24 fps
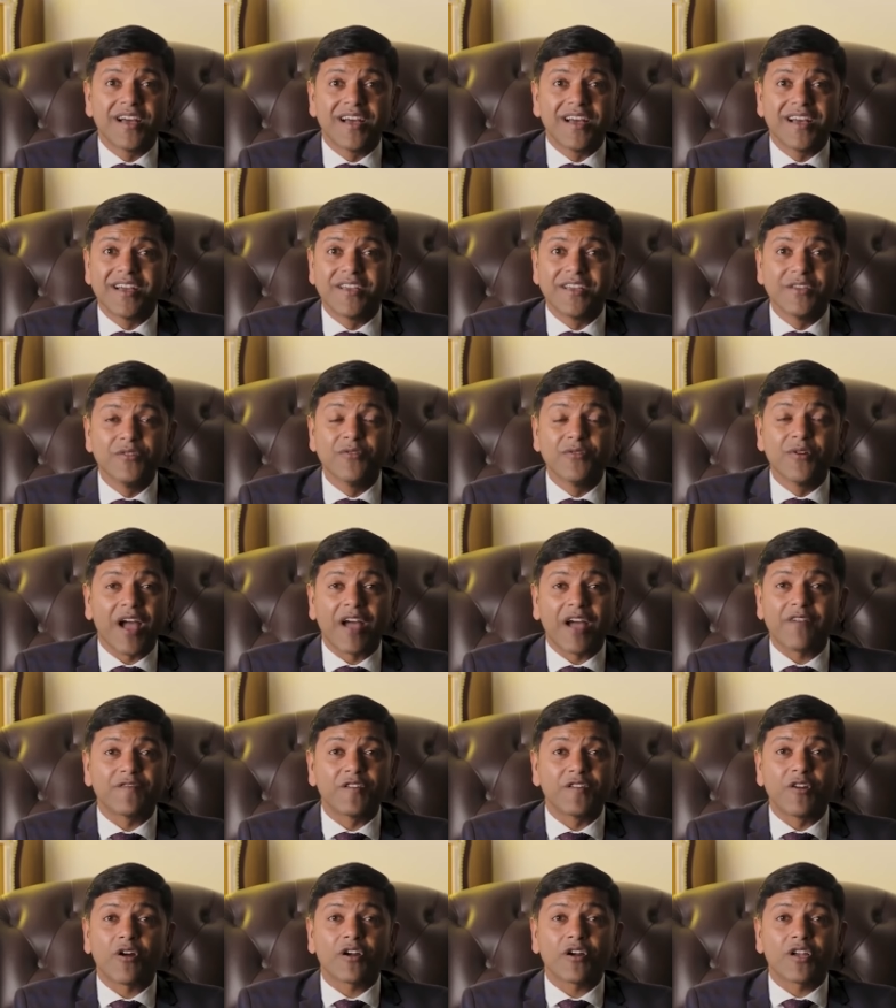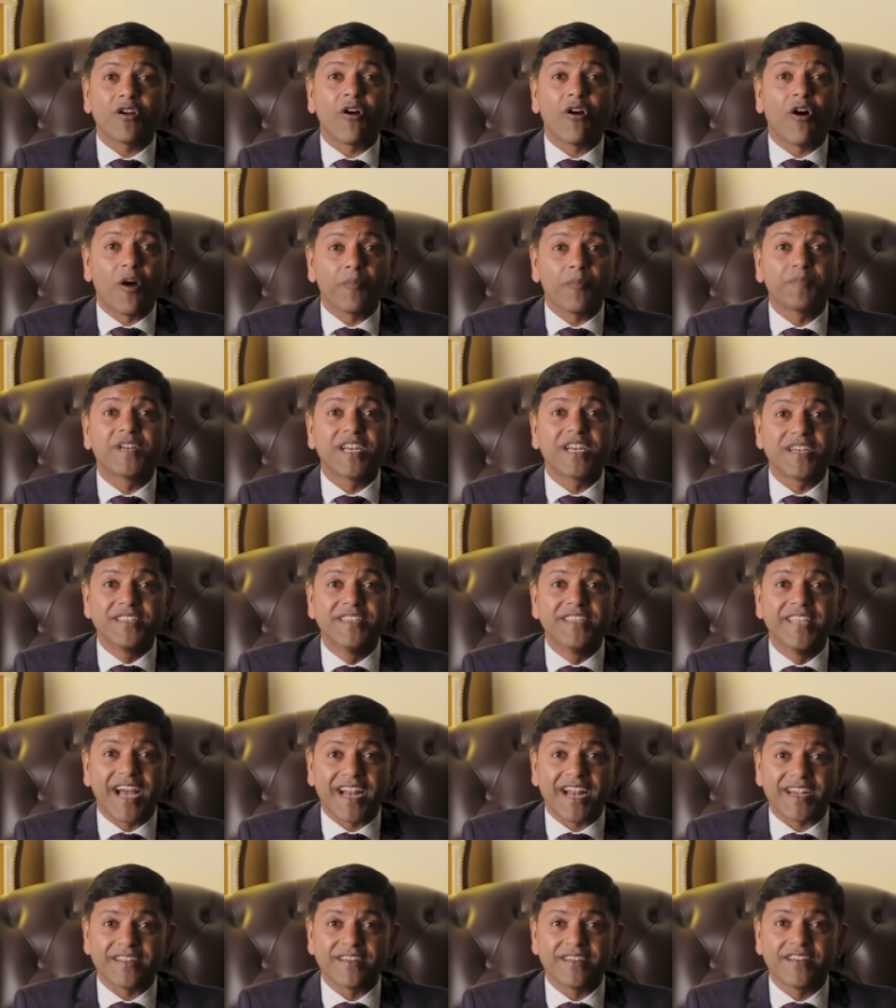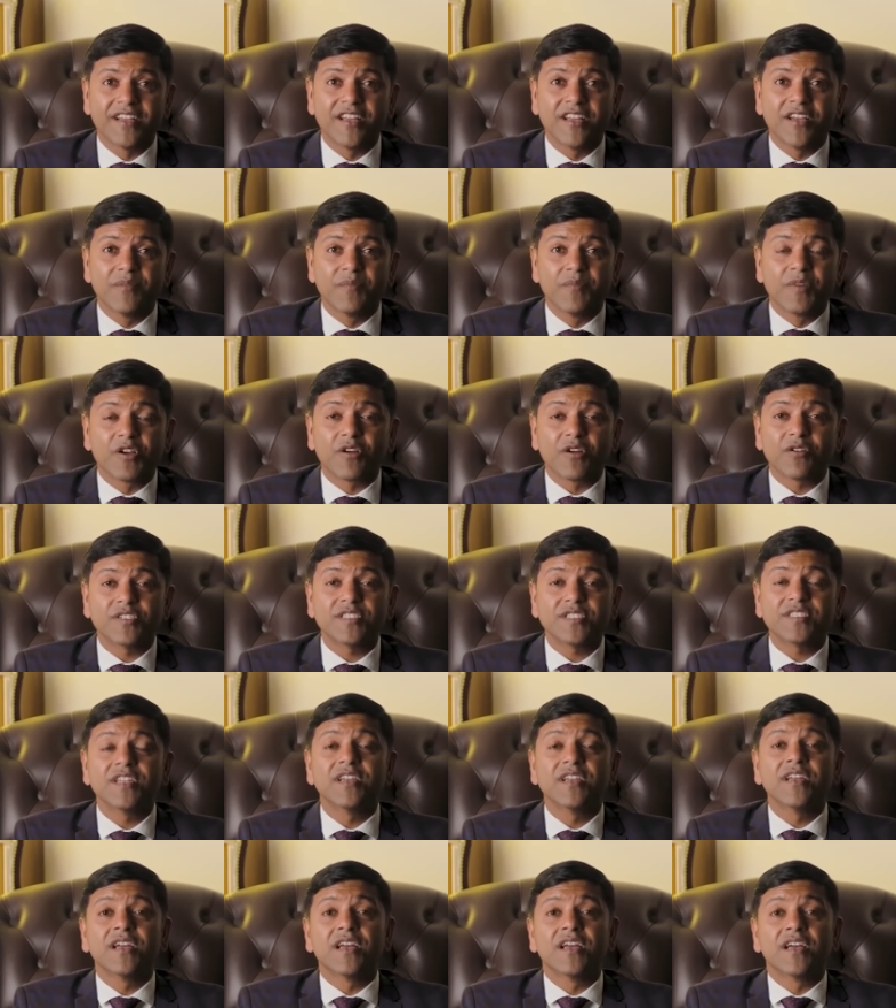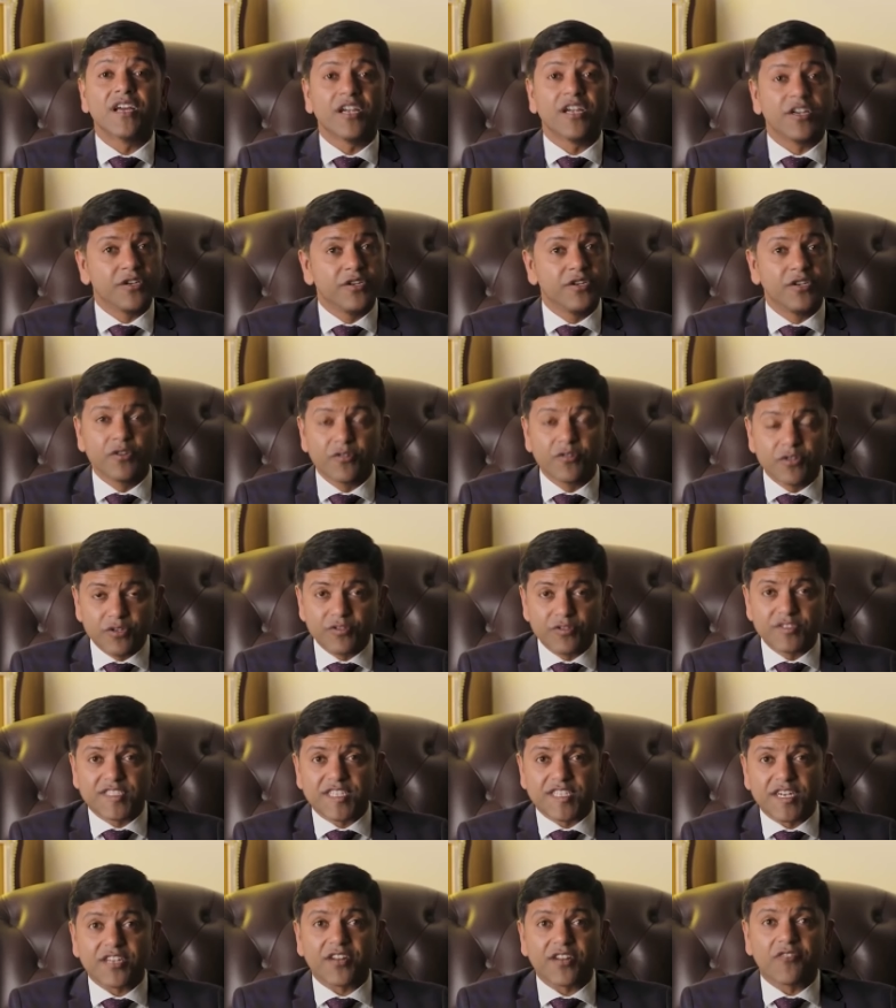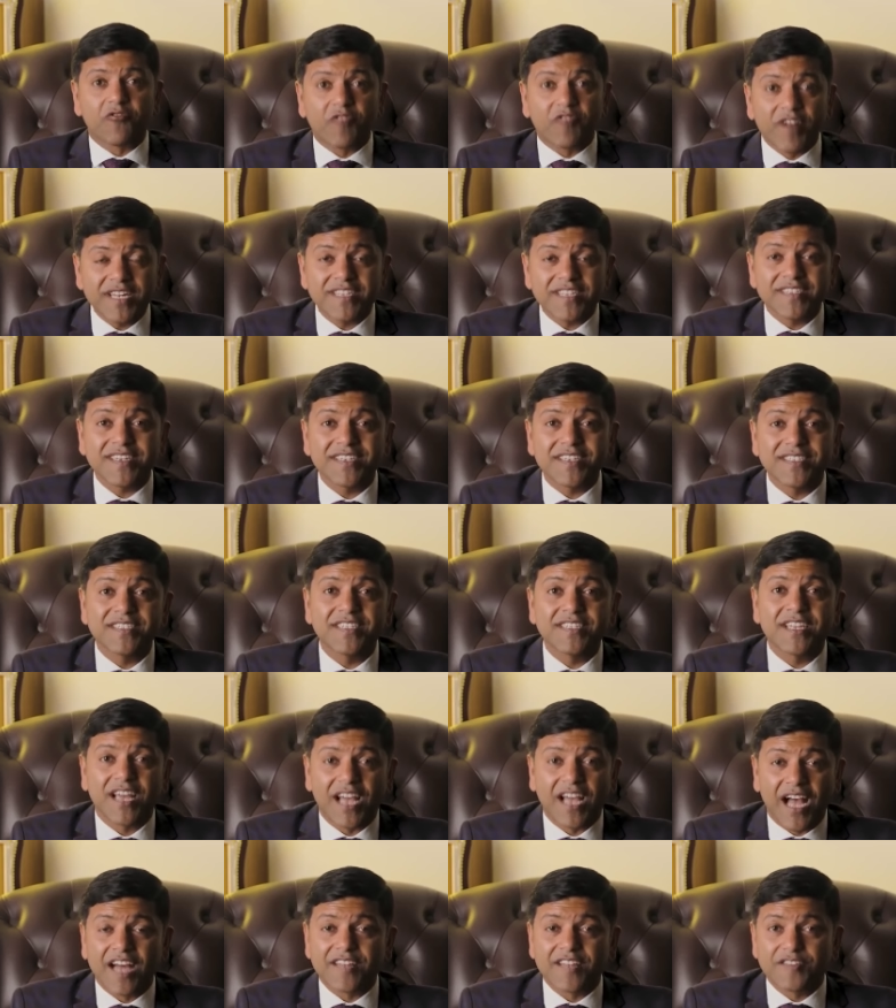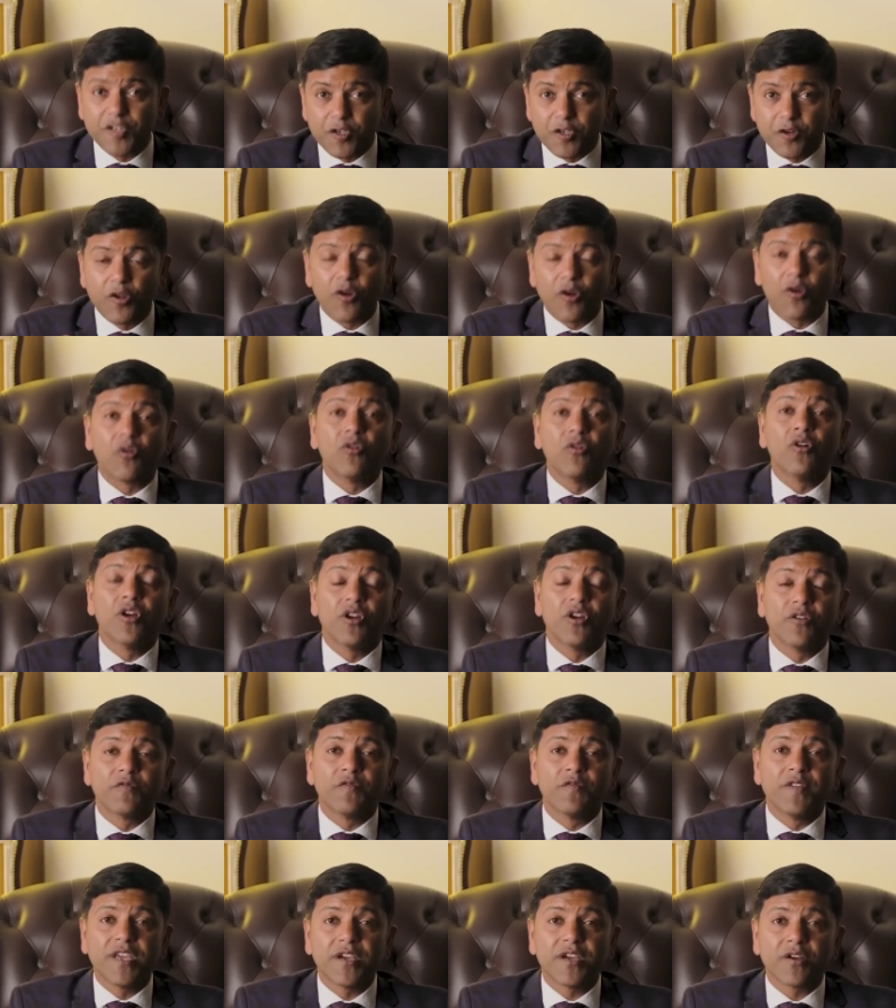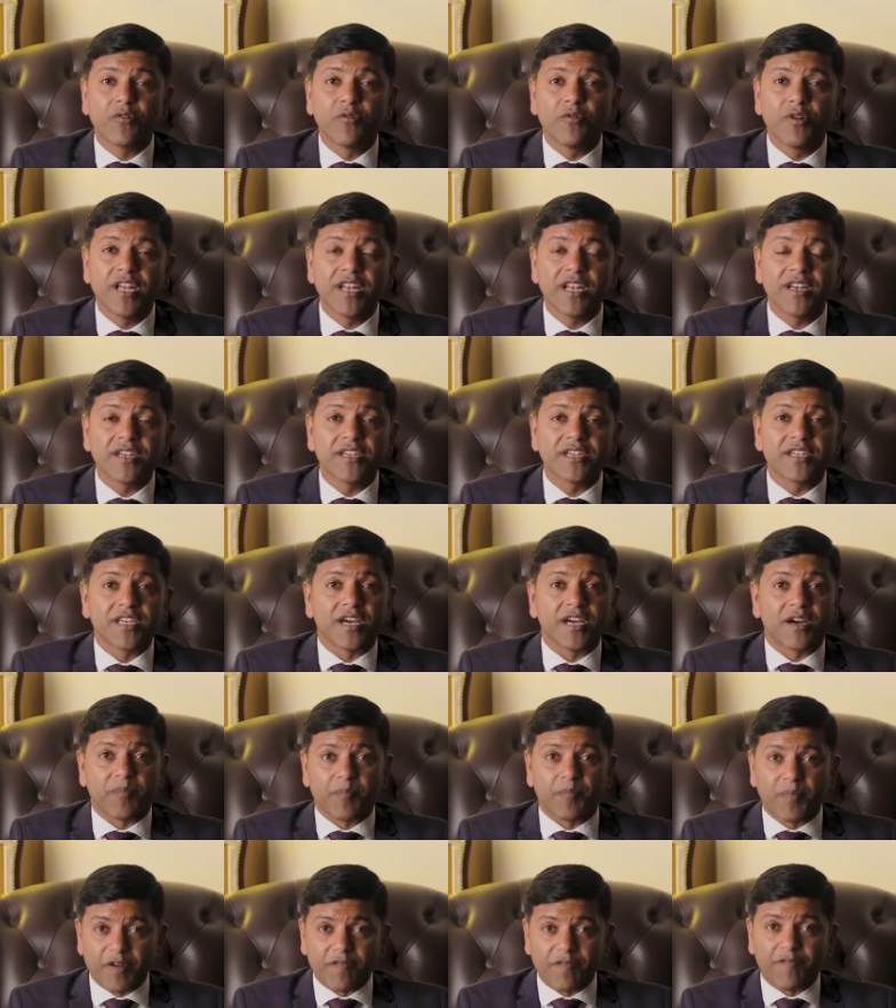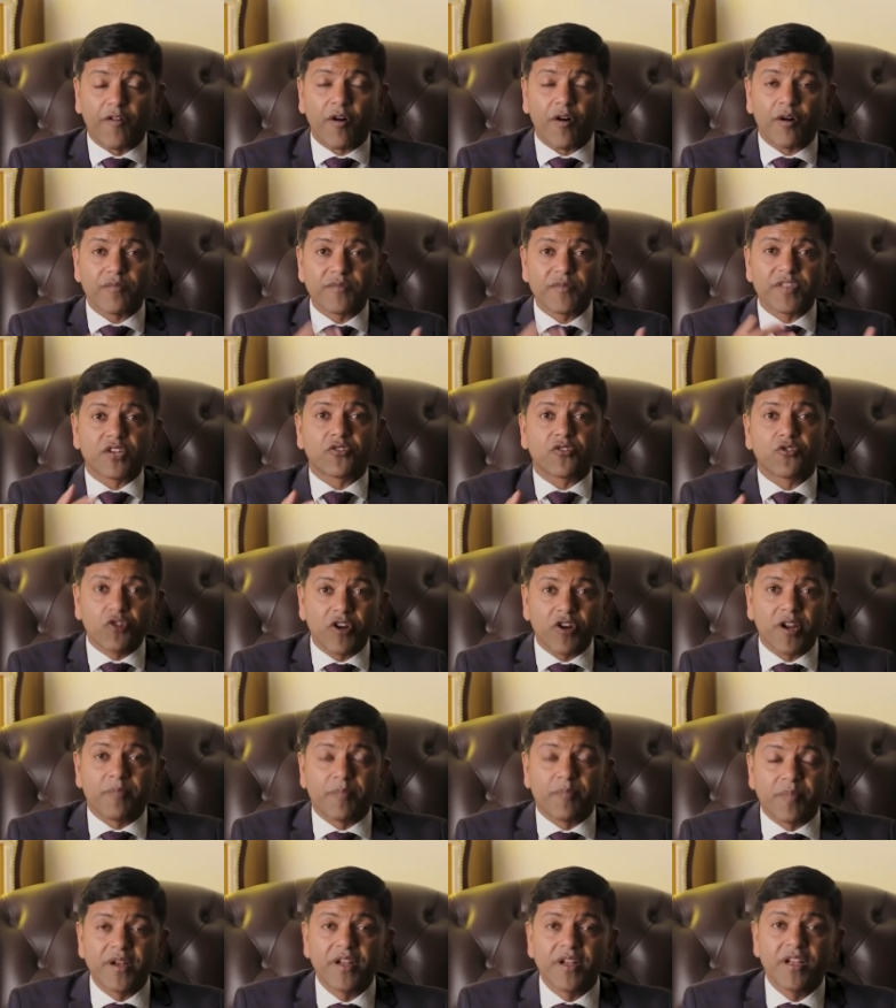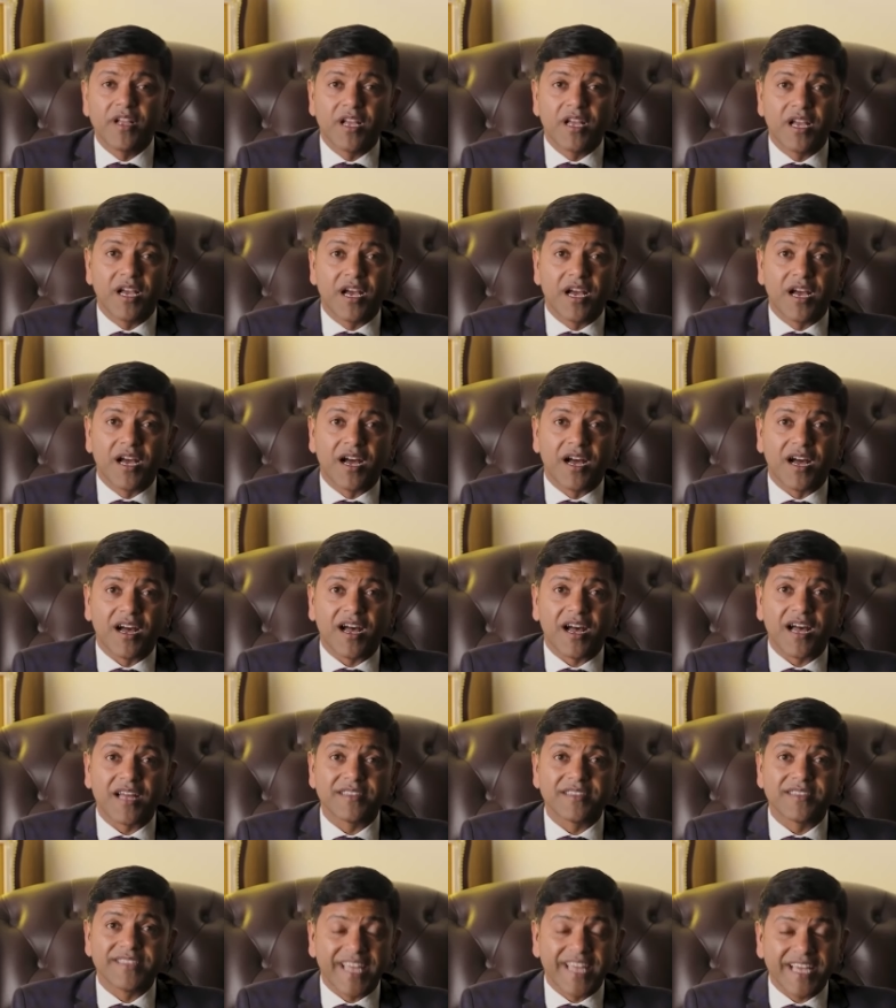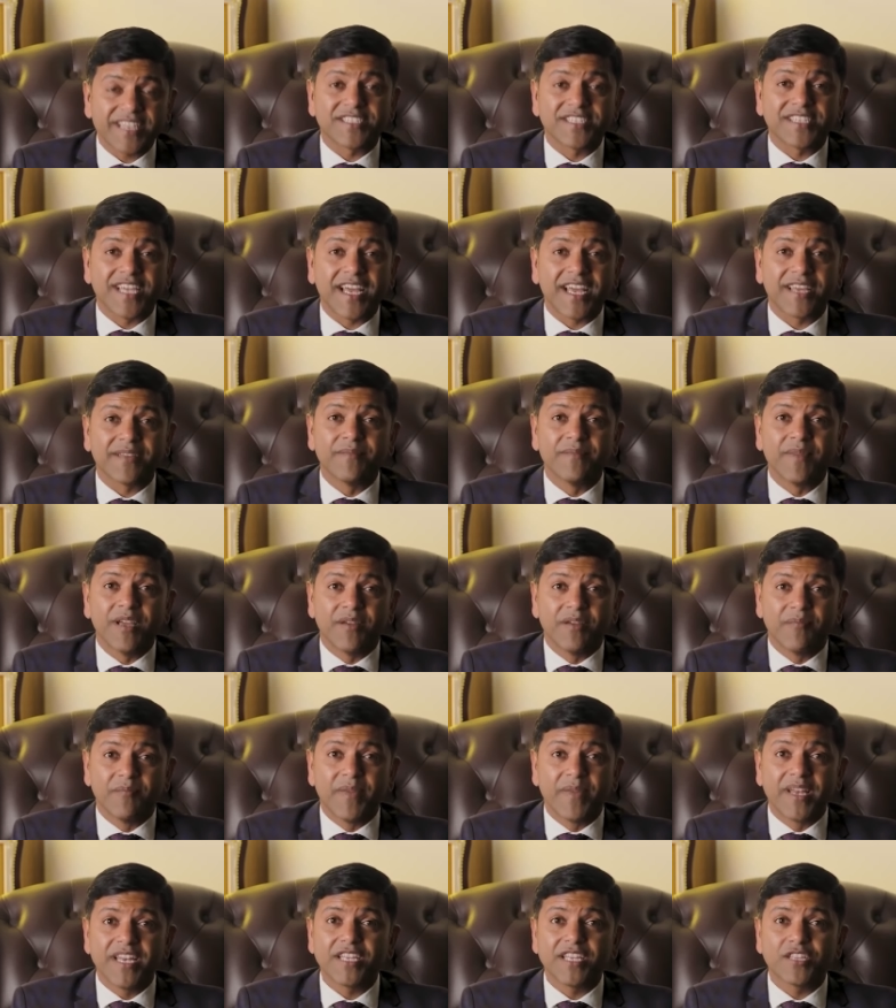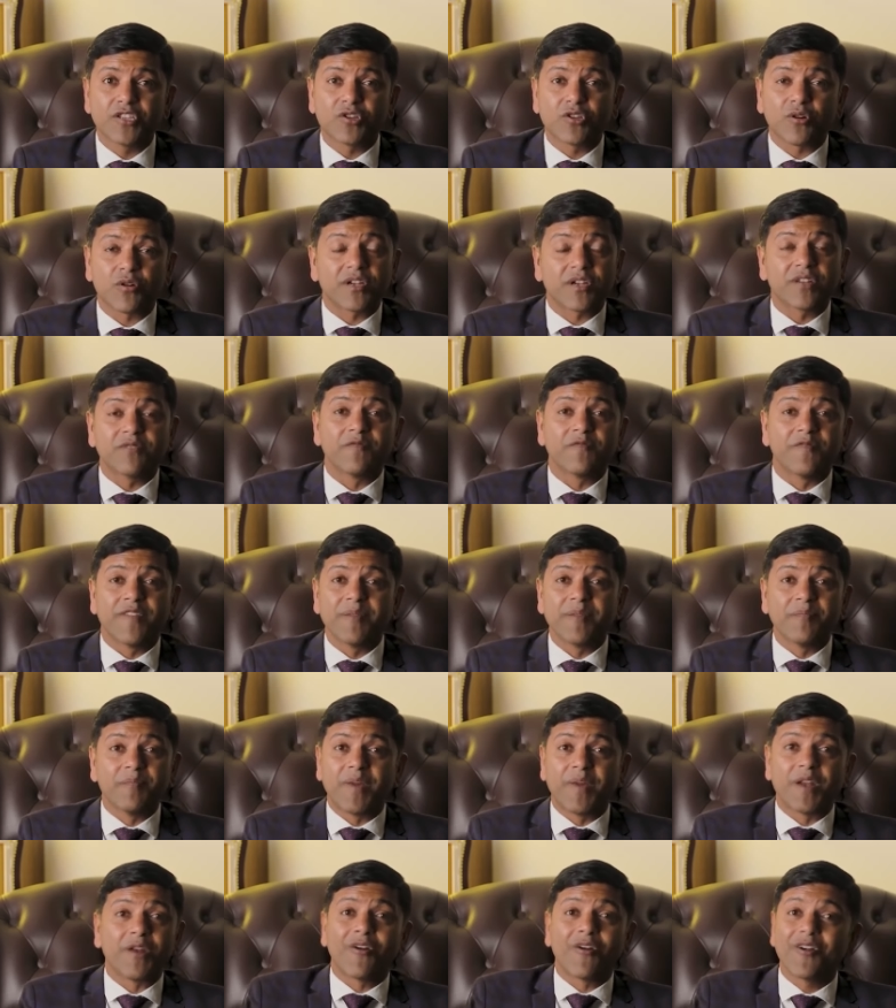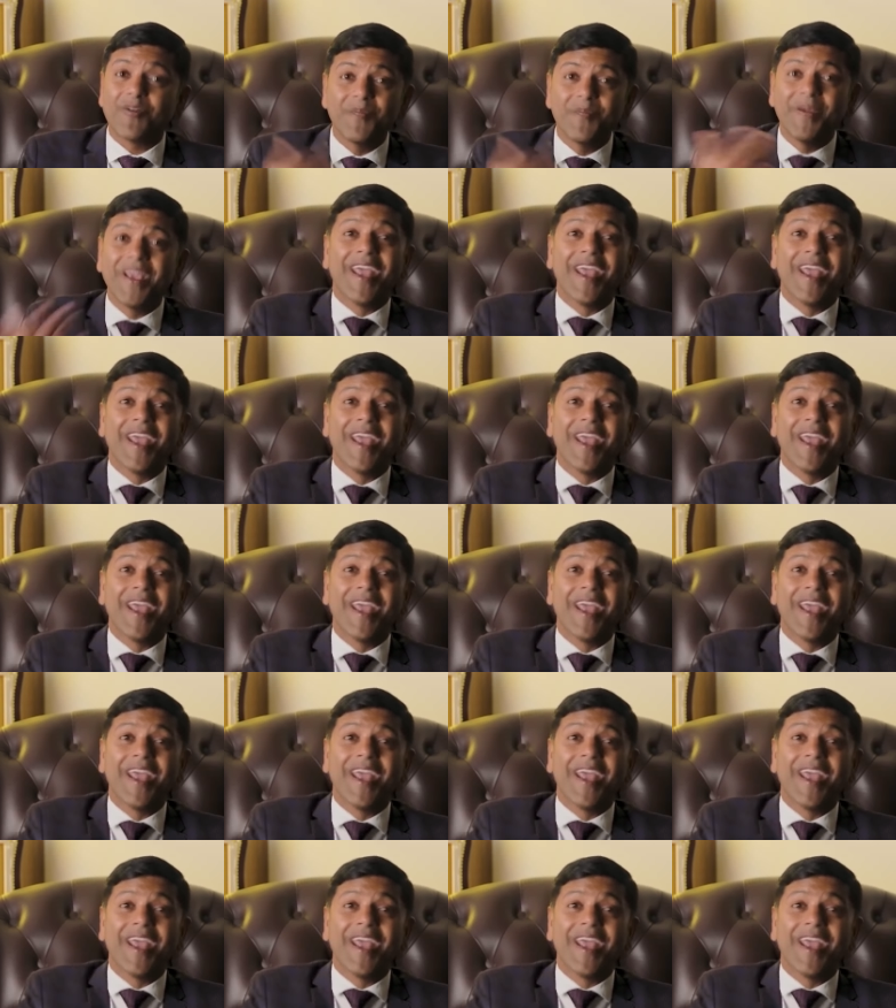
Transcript: you have not opted that because uh, due to certain reasons, as you know, we couldn't uh, perform the trip. Uh, that time, many thought we may not be